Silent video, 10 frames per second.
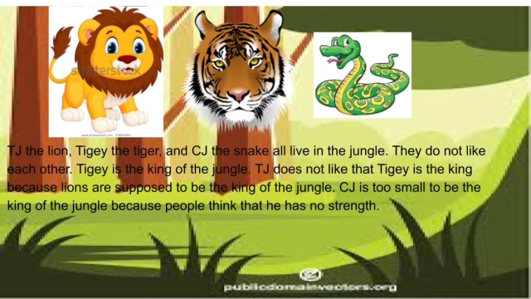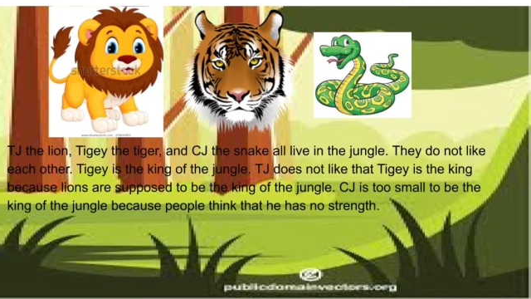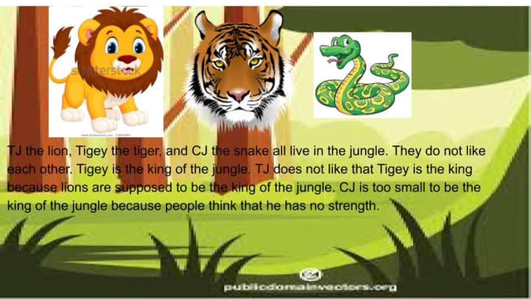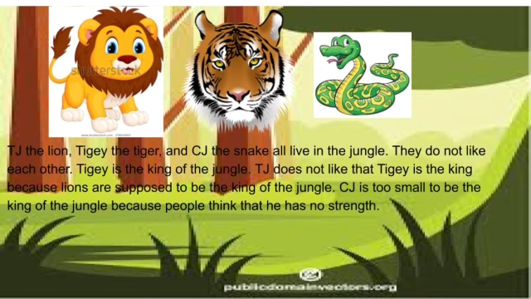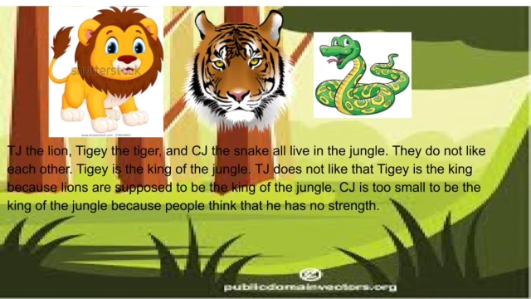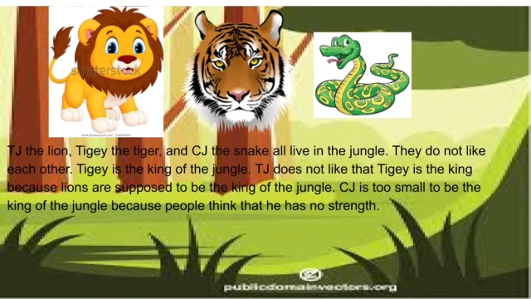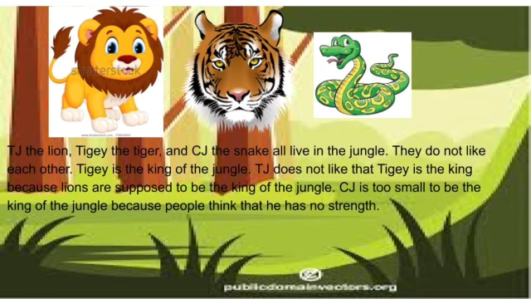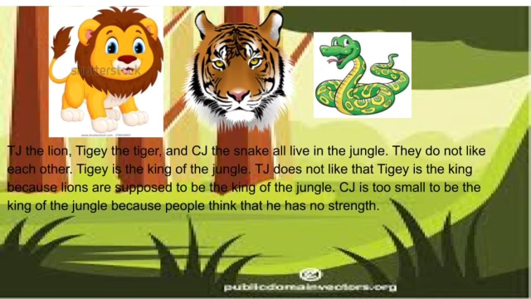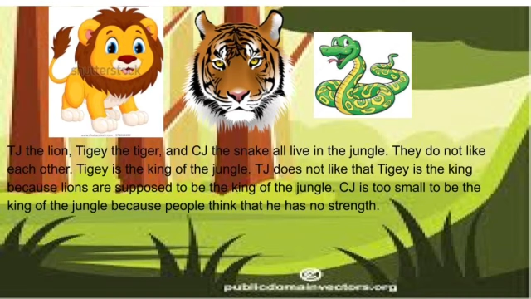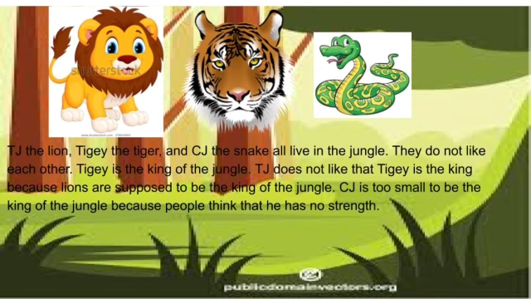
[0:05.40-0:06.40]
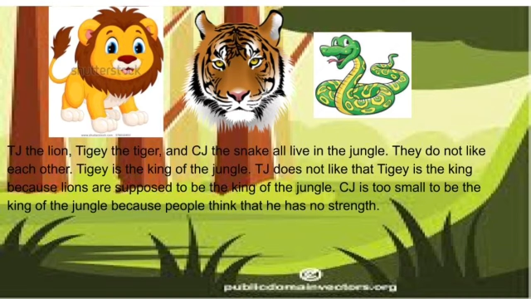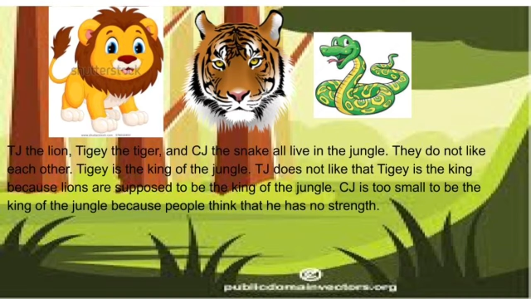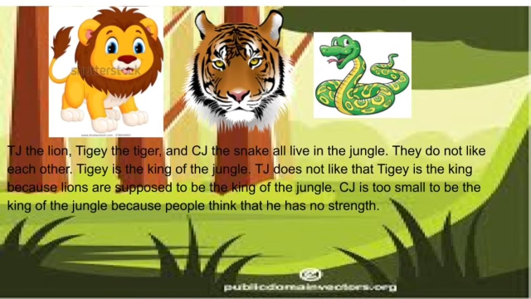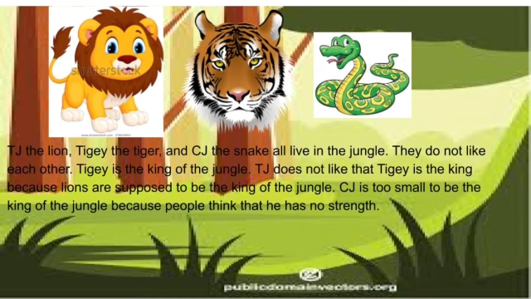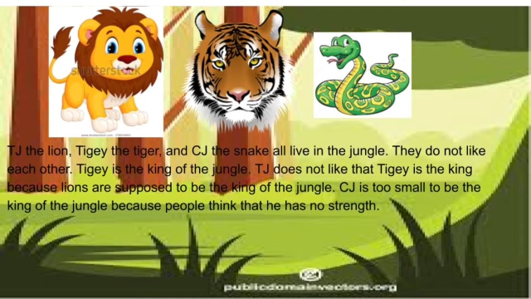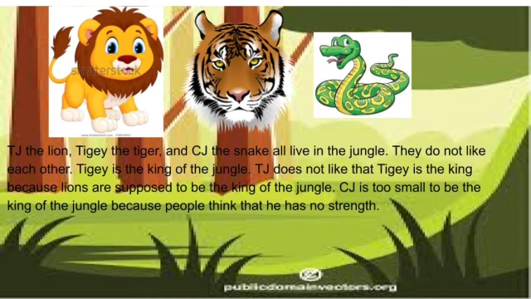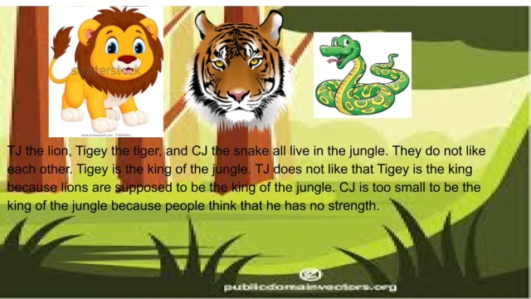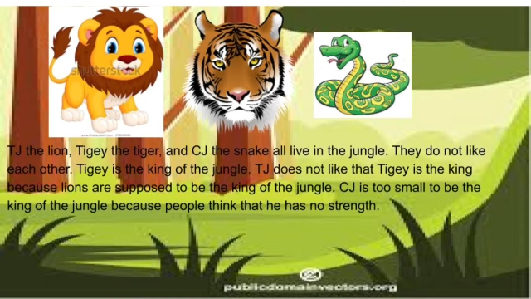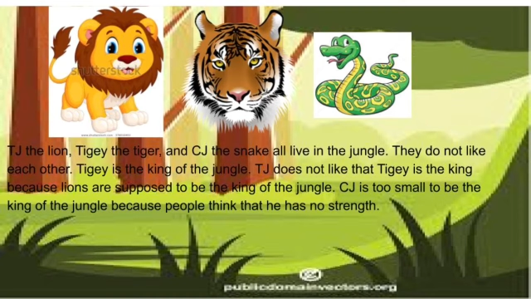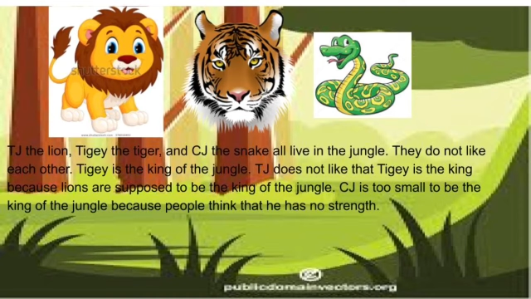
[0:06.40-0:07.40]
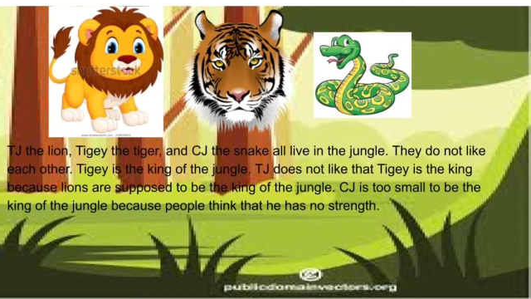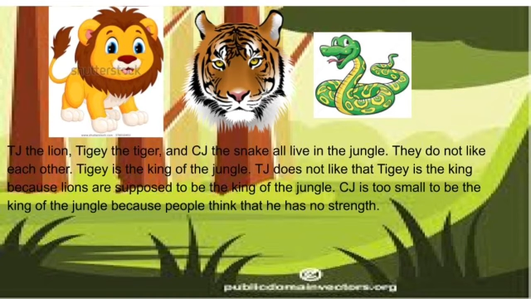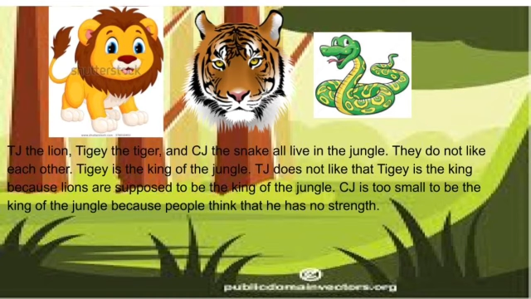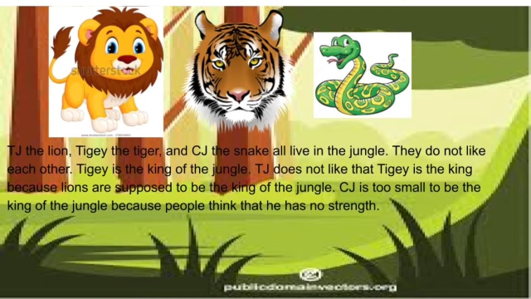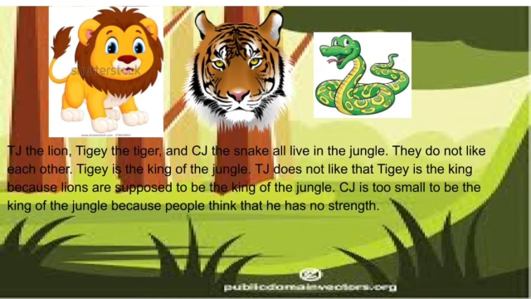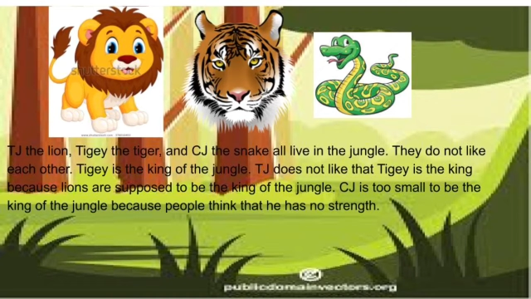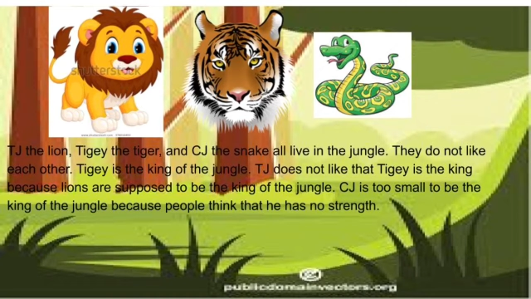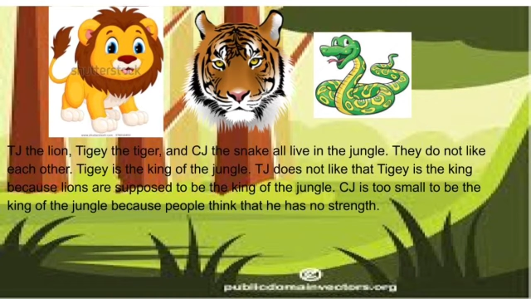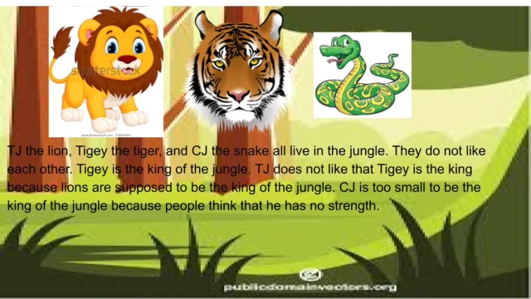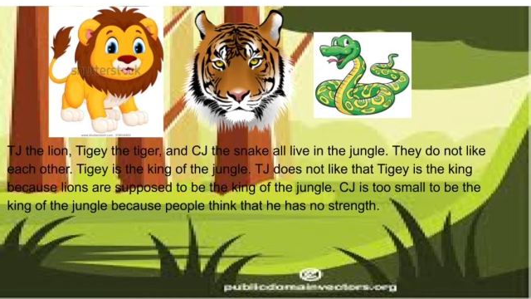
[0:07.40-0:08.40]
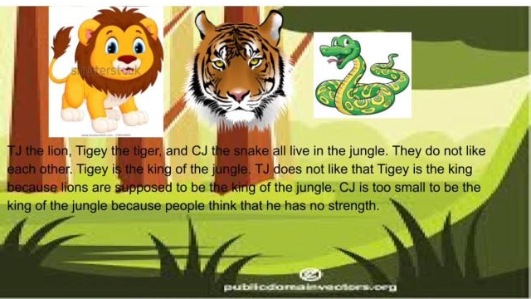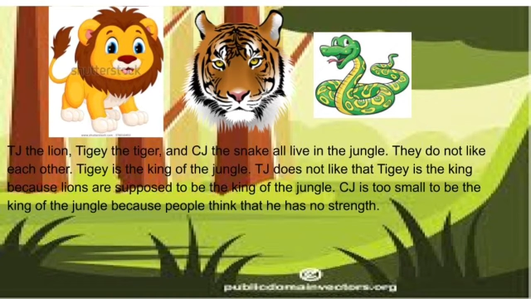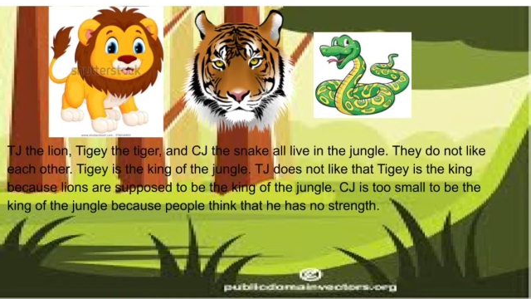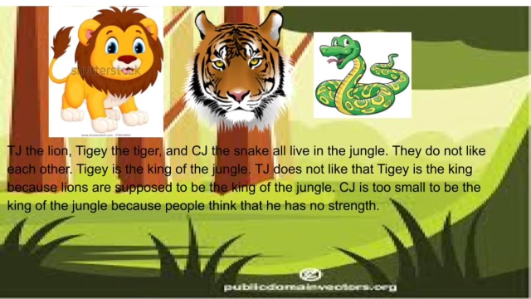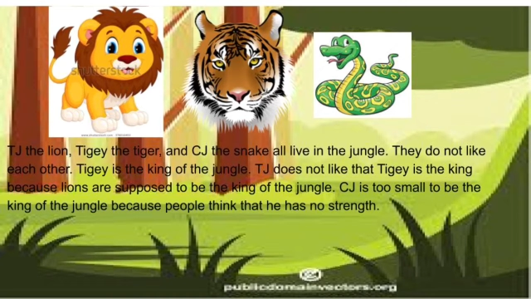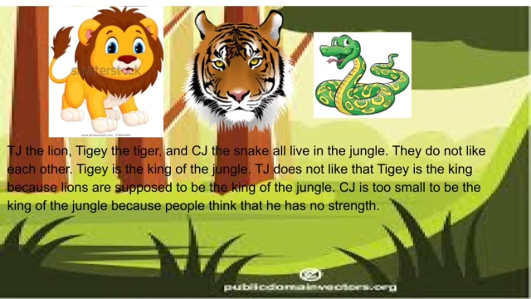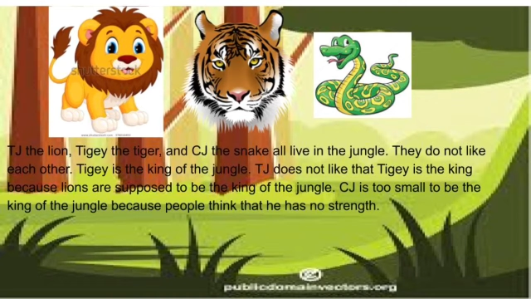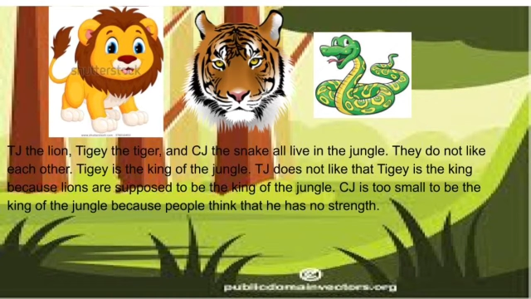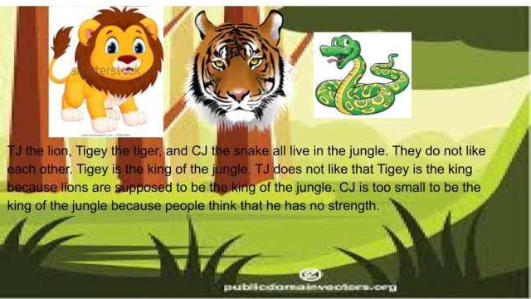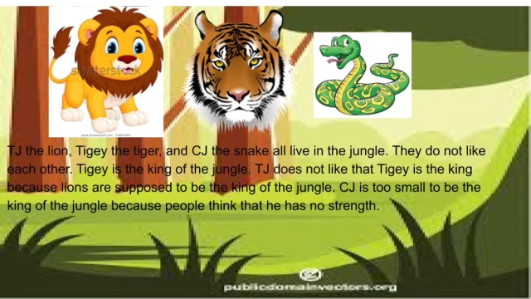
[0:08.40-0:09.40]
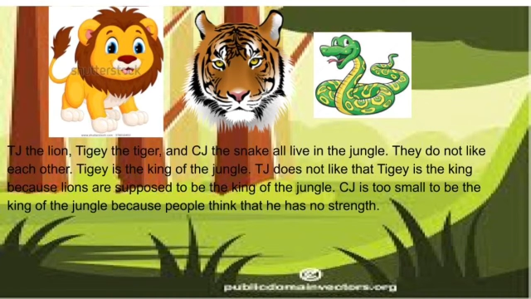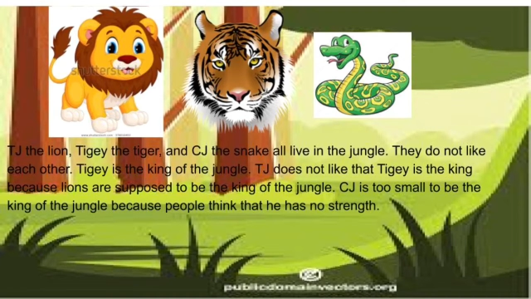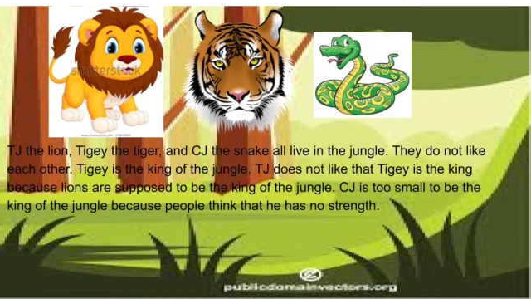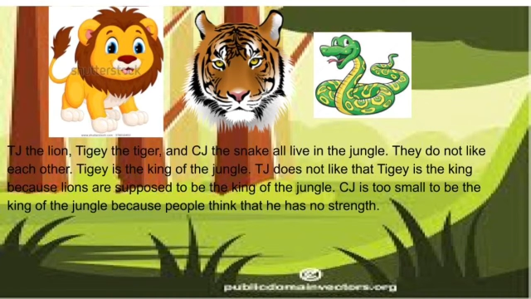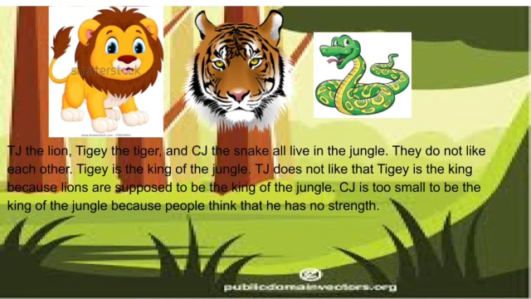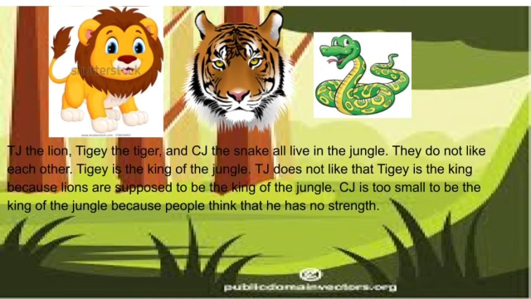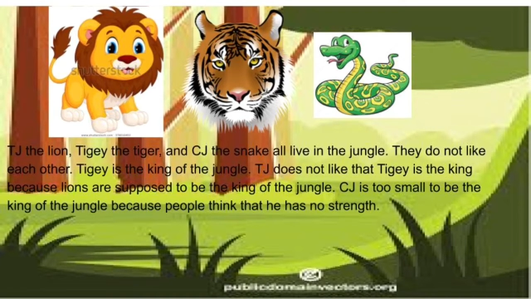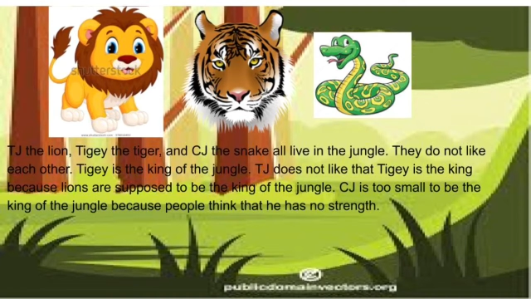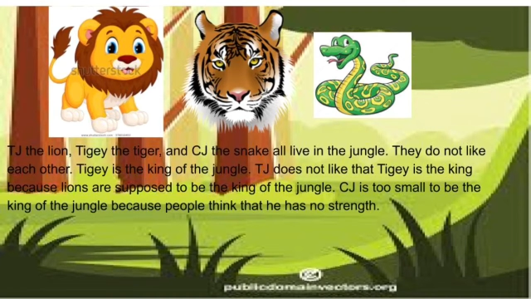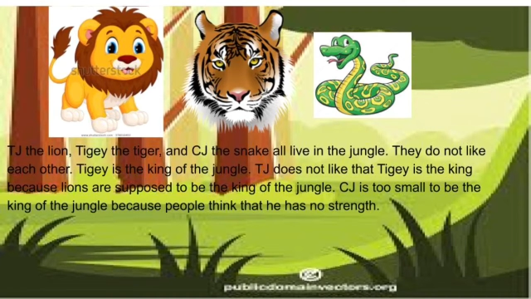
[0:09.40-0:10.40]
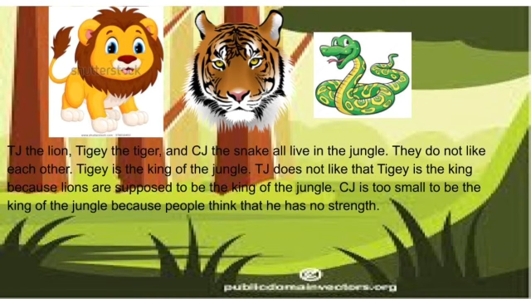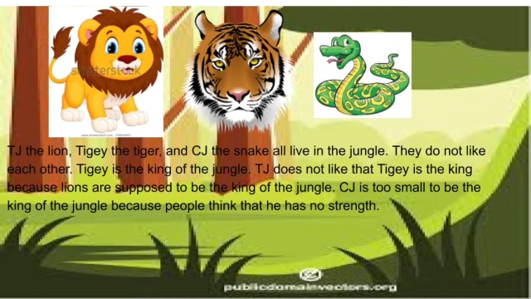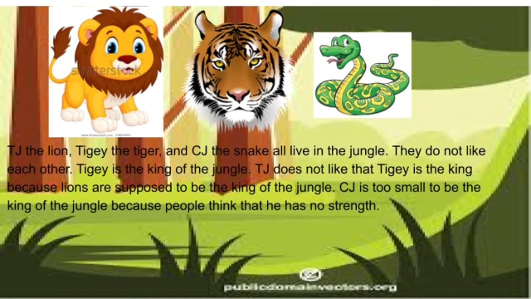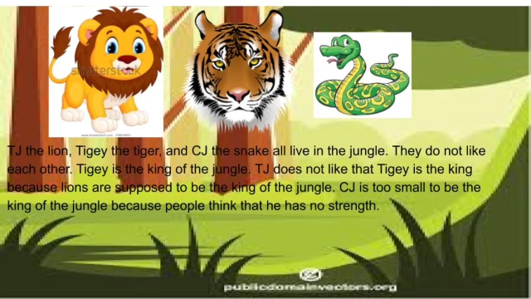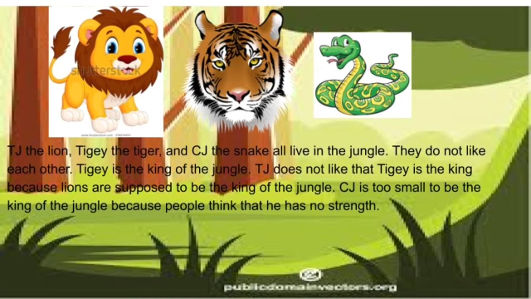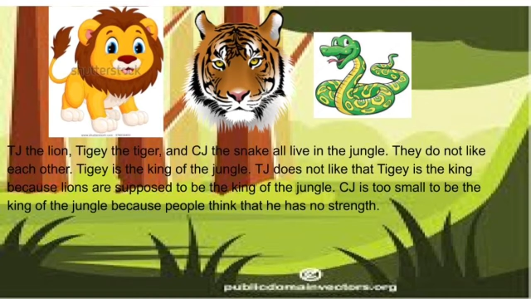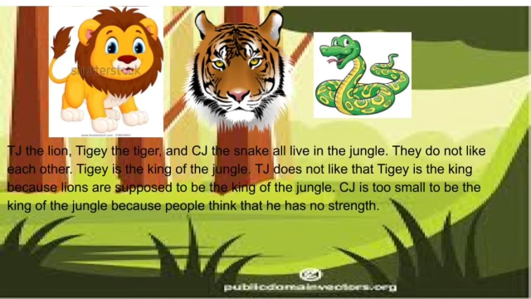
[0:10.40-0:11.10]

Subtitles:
Nobody's mouth can be seen.